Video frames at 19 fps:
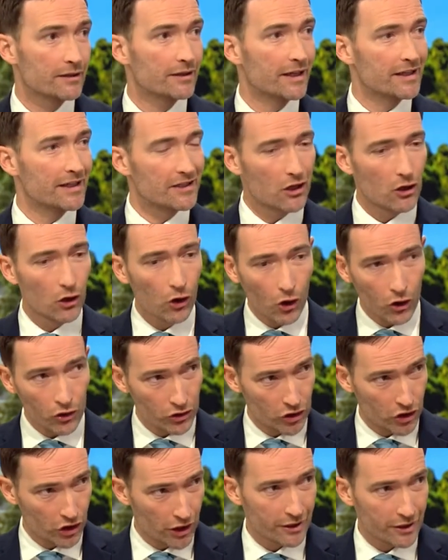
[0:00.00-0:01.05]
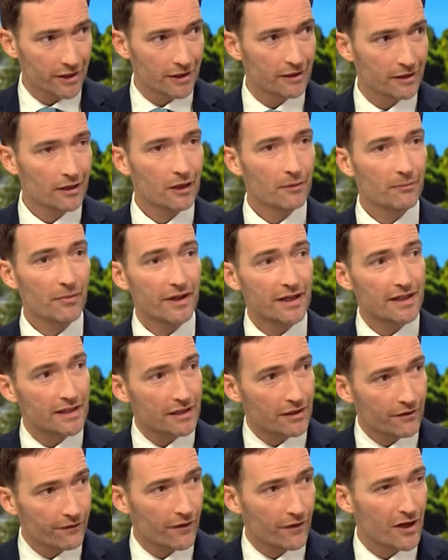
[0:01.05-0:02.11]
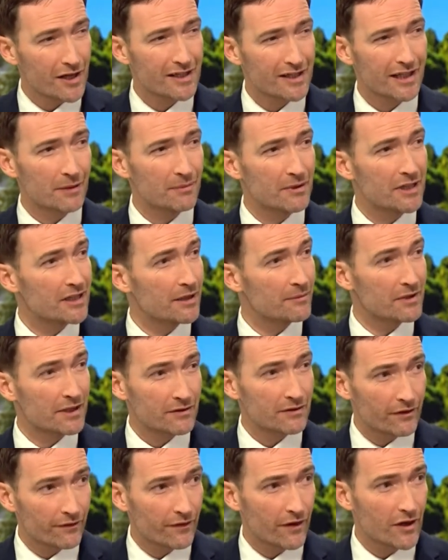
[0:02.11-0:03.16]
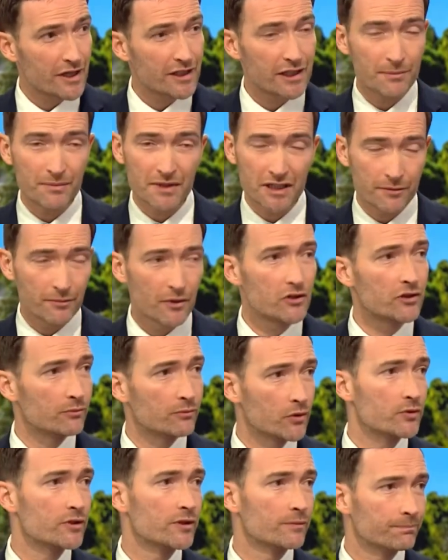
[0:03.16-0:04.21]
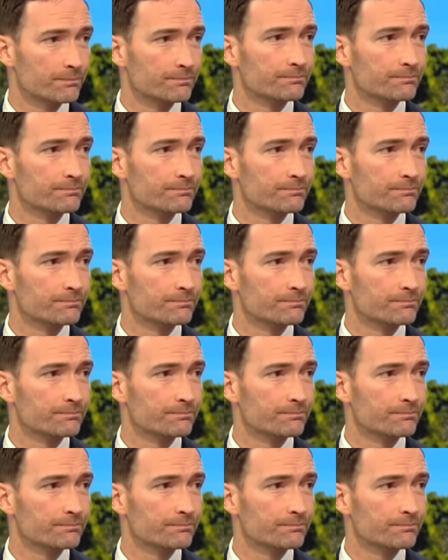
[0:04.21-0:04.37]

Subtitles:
It's a long journey, but this is the first step, and sometimes the first step is the most important.